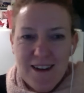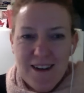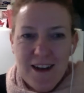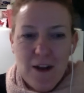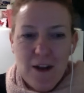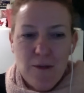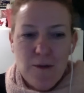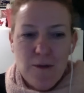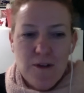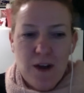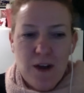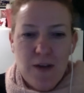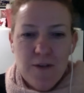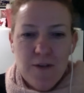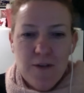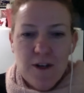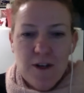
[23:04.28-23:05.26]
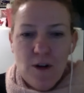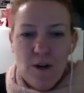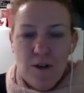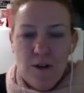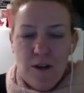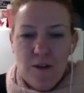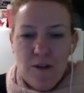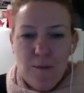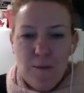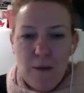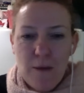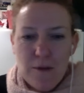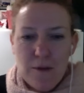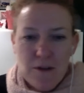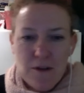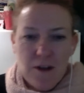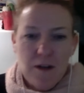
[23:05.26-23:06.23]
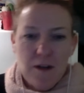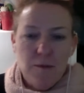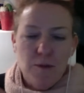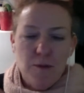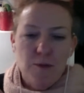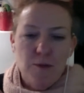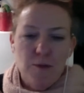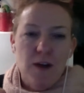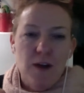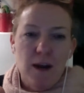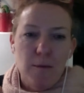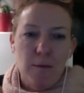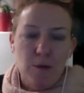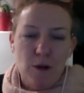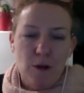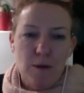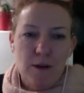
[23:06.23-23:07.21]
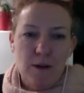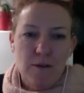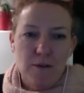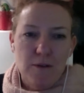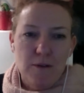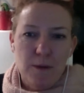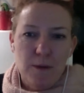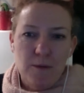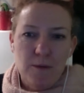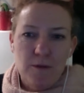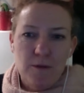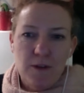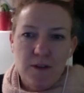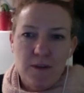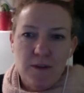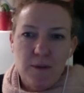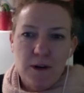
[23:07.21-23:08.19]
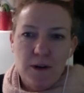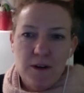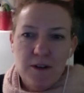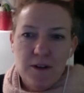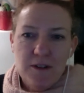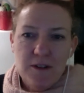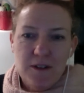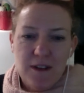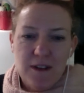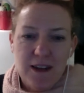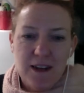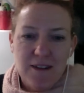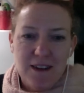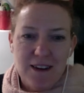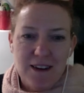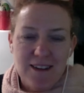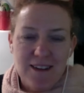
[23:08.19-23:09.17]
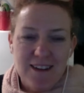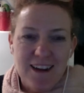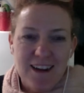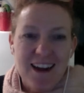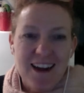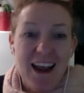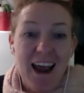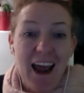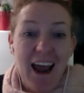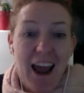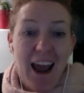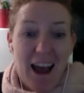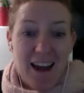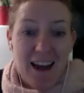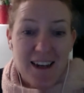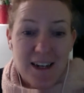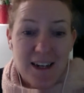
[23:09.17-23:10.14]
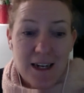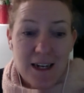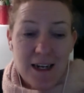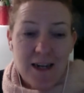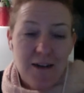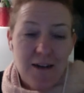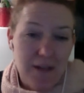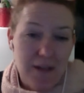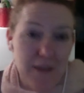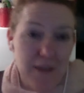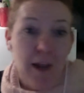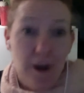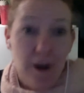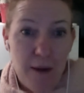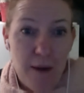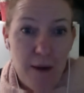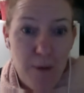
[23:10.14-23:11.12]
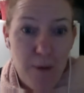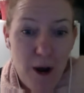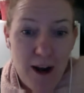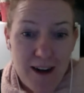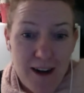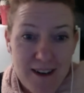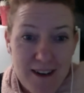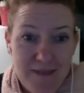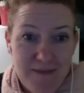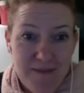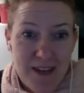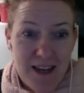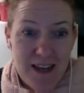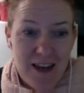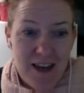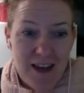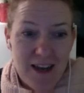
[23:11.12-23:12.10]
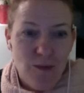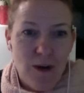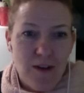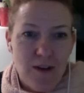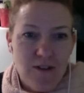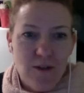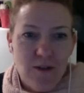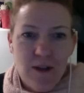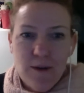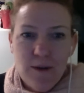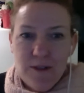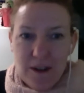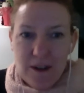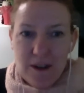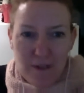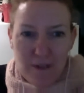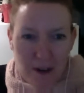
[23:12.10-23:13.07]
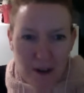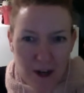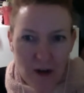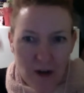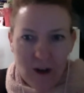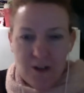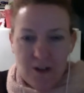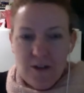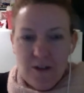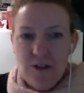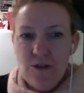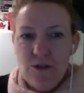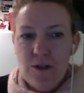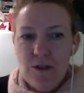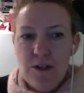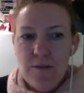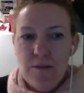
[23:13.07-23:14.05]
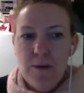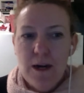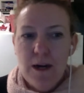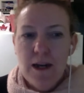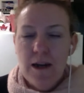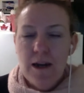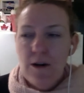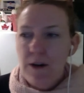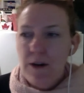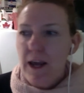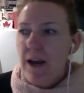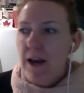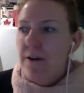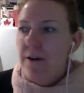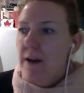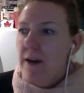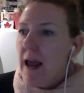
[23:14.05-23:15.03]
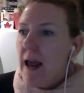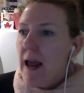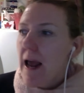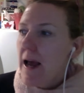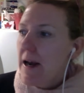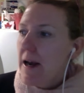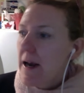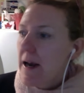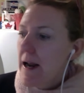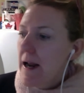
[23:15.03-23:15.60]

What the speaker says: In other words, every dollar they spent was going to provide employment for people facing barriers in the downtown east side, and they'd get a great product as well. So there was a very conscious choice to buy our catering. And